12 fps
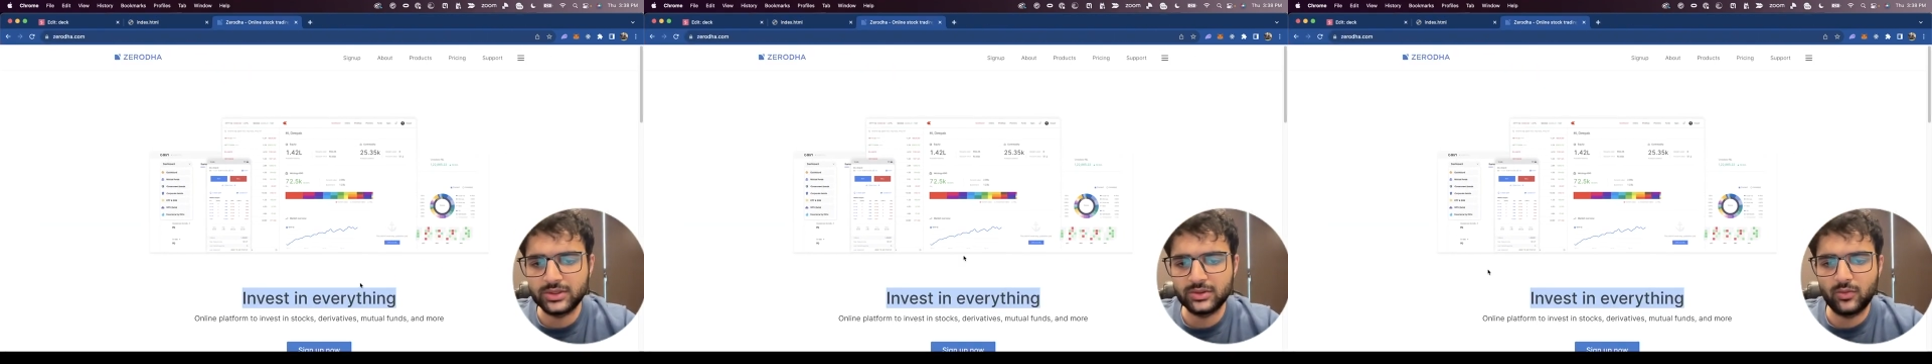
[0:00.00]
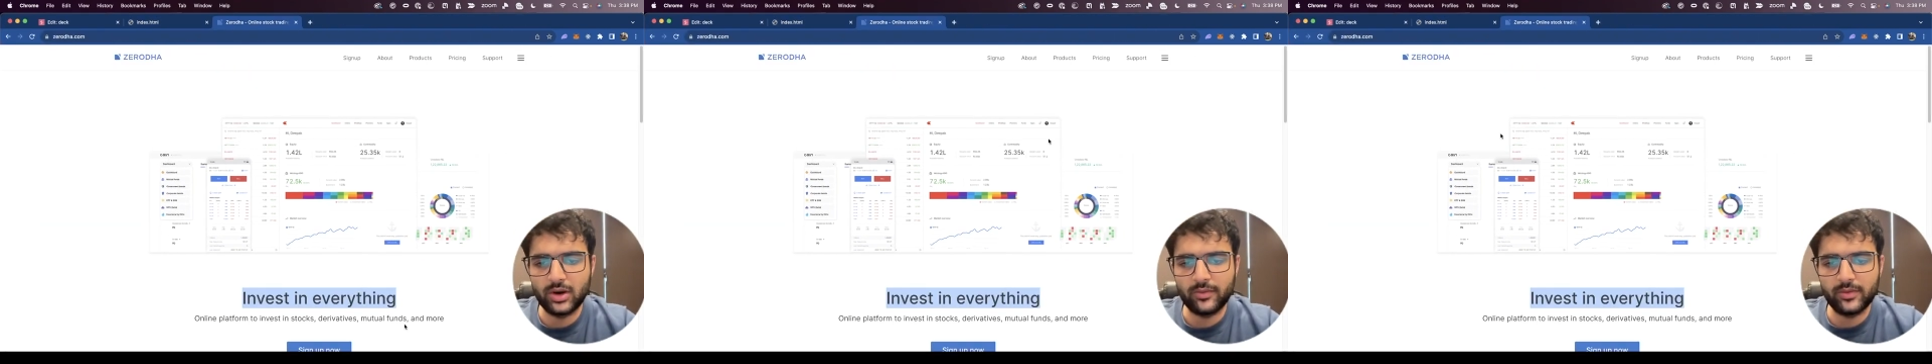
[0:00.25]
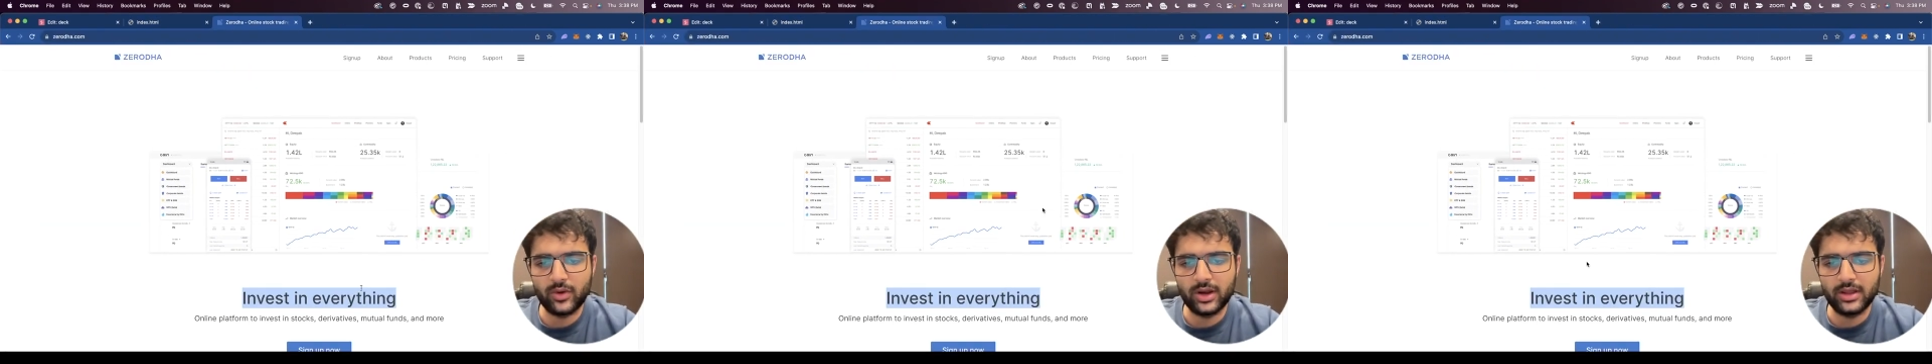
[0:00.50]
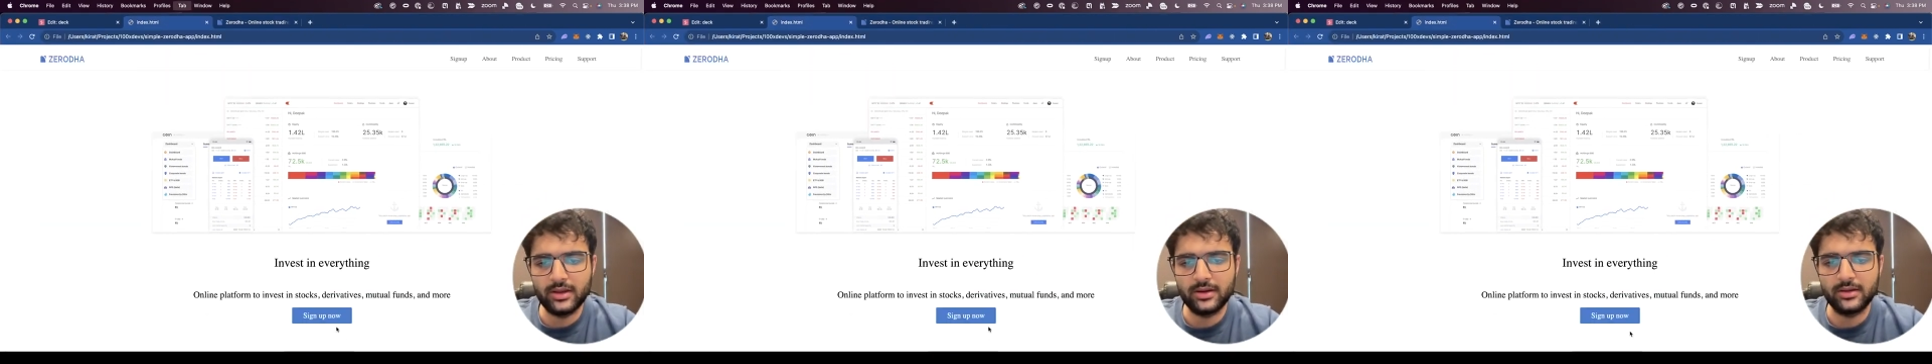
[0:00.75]
to what we want
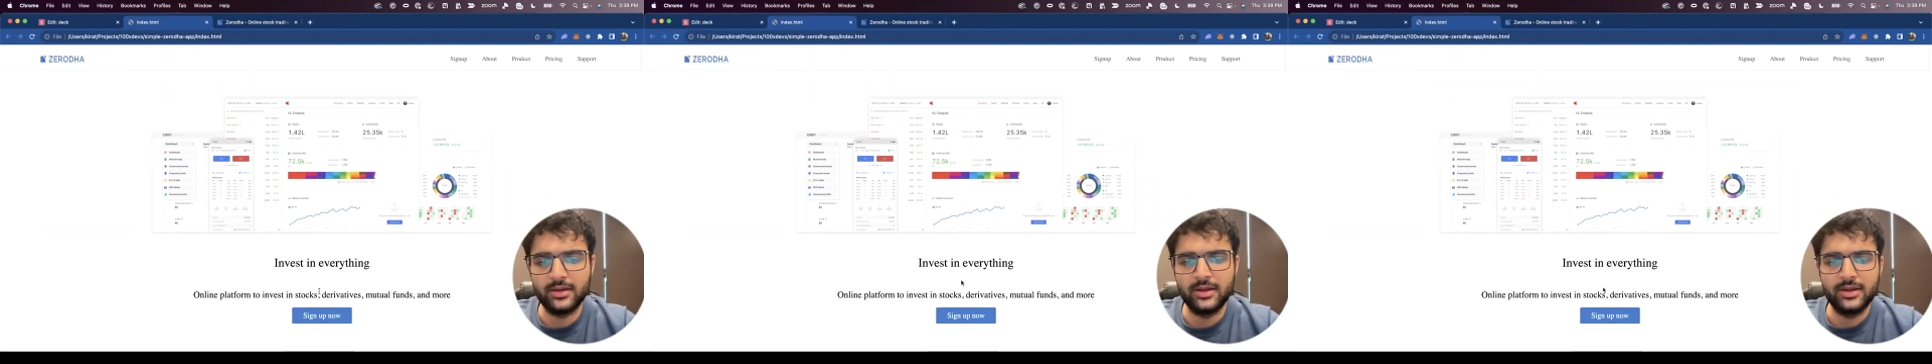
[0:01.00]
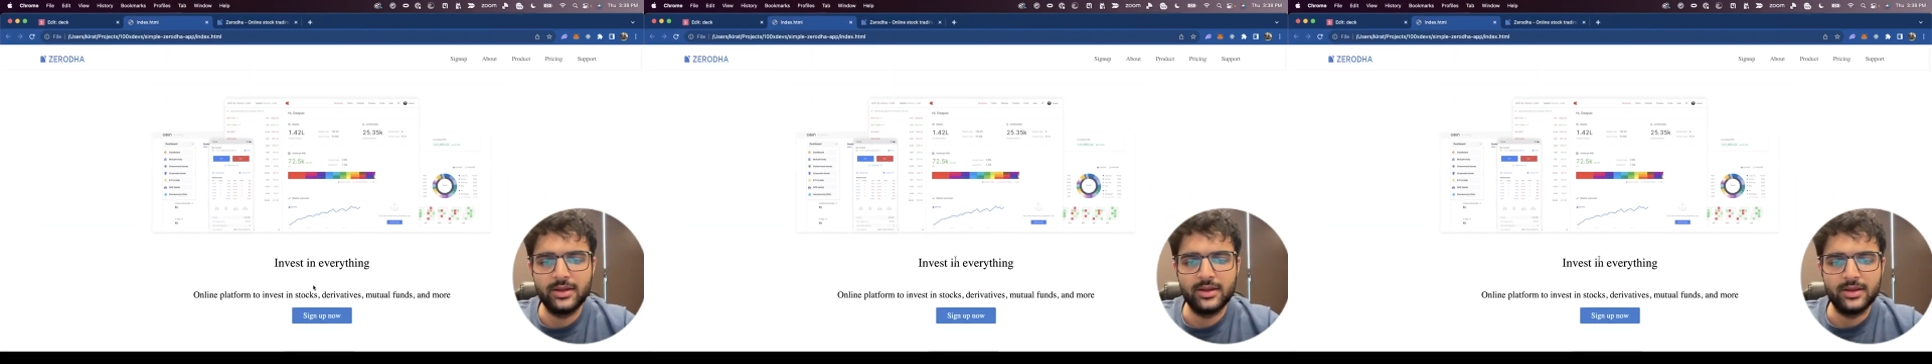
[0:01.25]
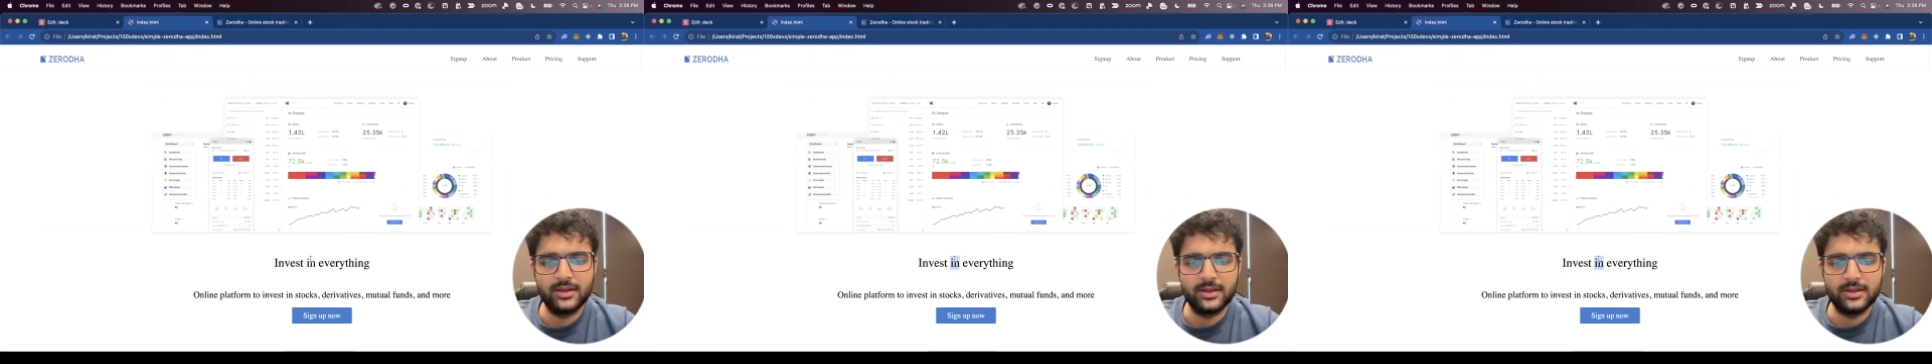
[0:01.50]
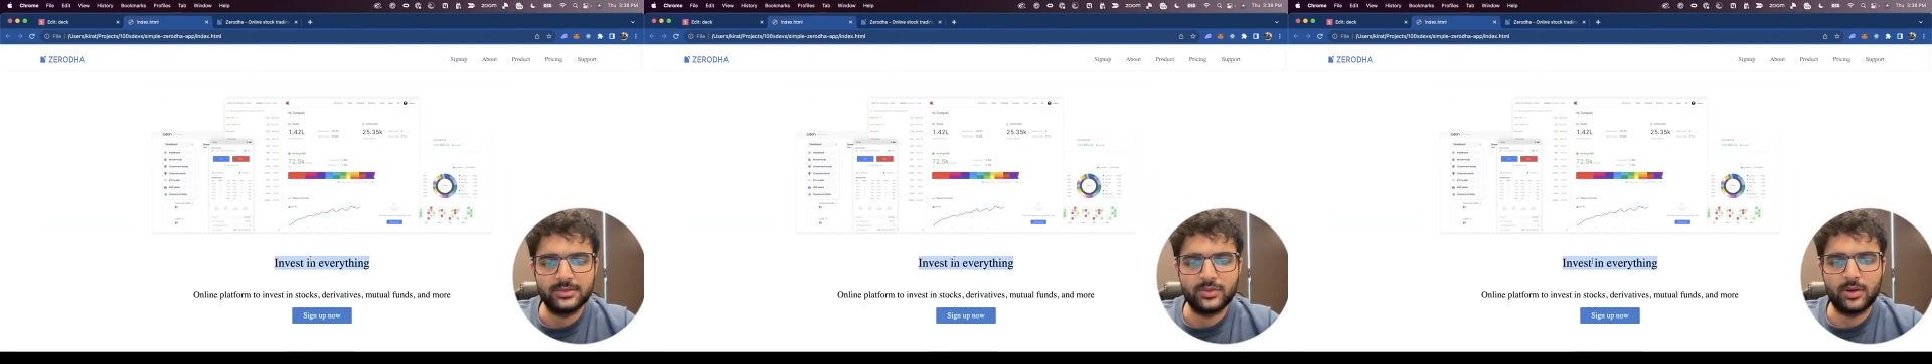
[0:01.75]
here?
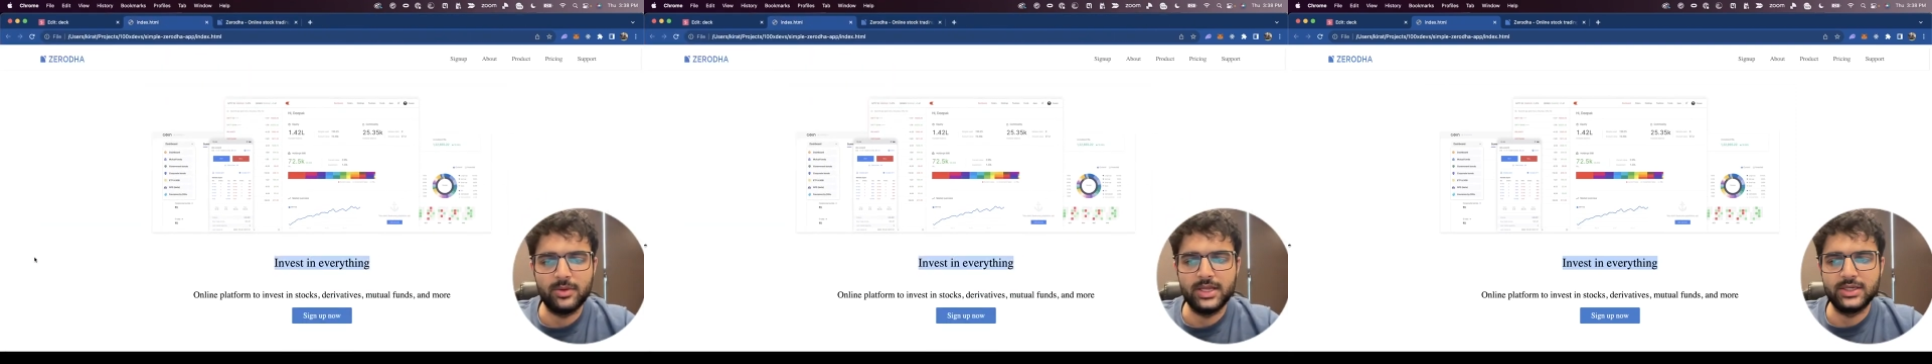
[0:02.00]
Probably needs